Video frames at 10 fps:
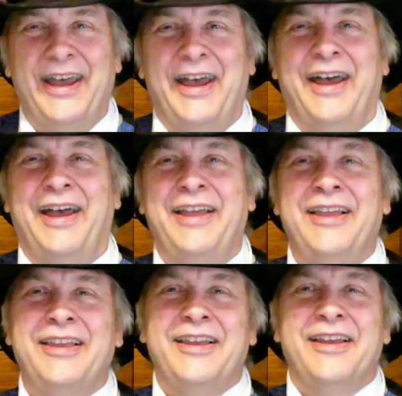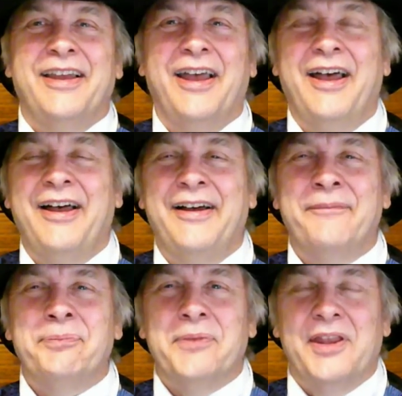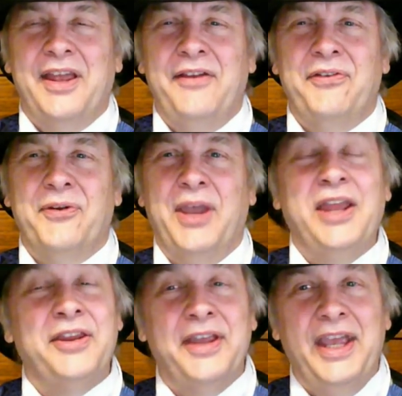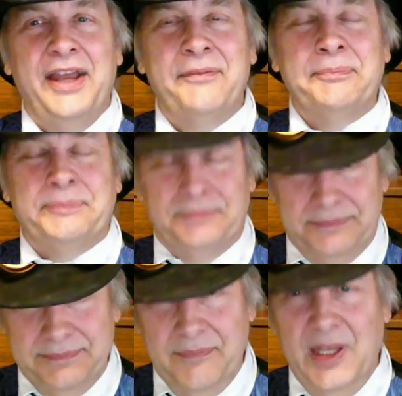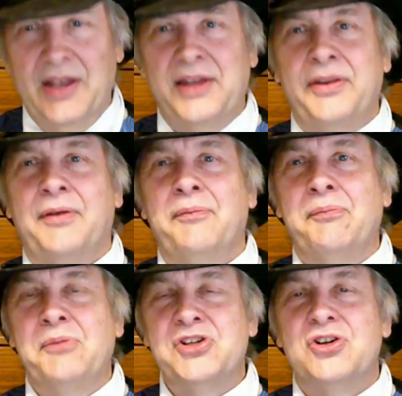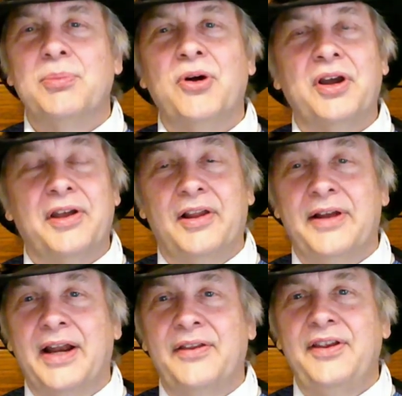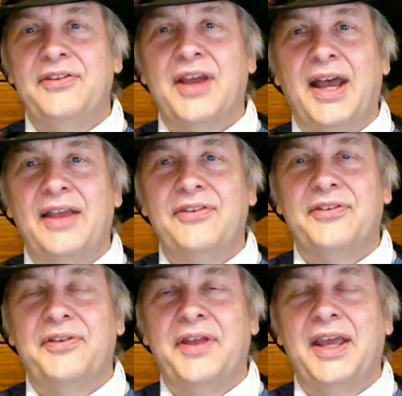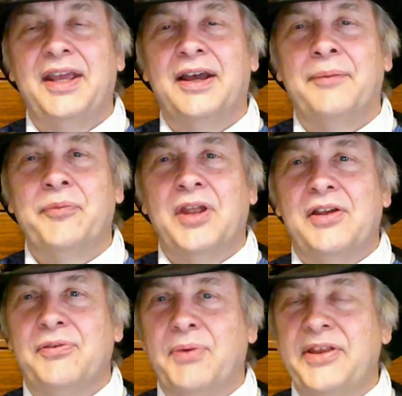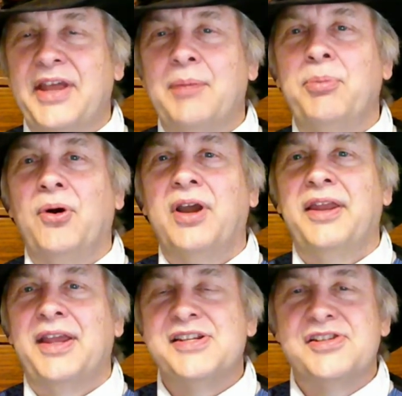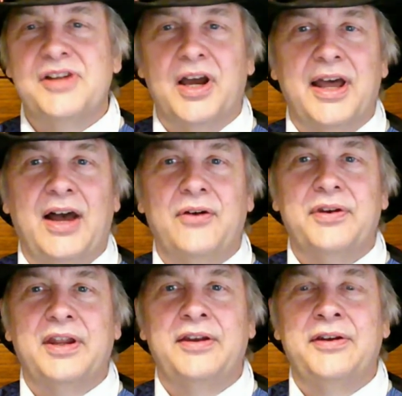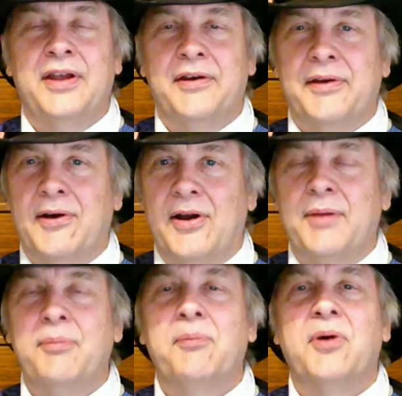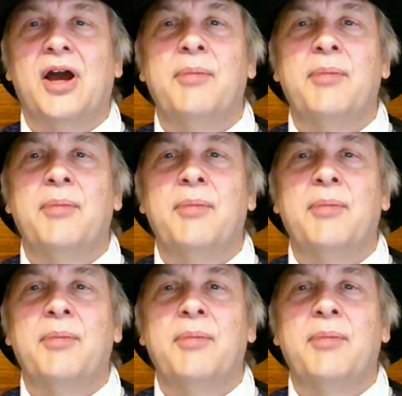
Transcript: uh, and so in the, in, in the Michener book, a lot of these guys, they uh, read that book and they snuck out and uh, caught a caught a